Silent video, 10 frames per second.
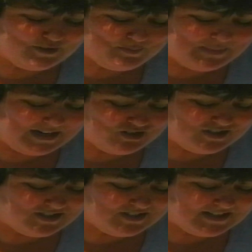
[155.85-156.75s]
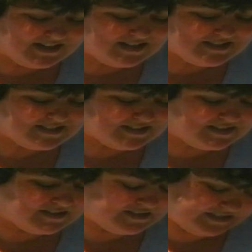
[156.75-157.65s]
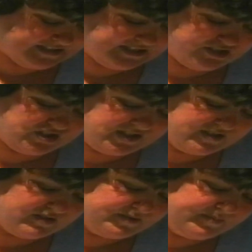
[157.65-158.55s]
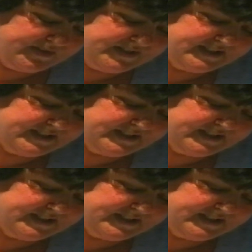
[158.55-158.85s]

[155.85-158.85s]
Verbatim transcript: lot of badges, yes, and She's got them on this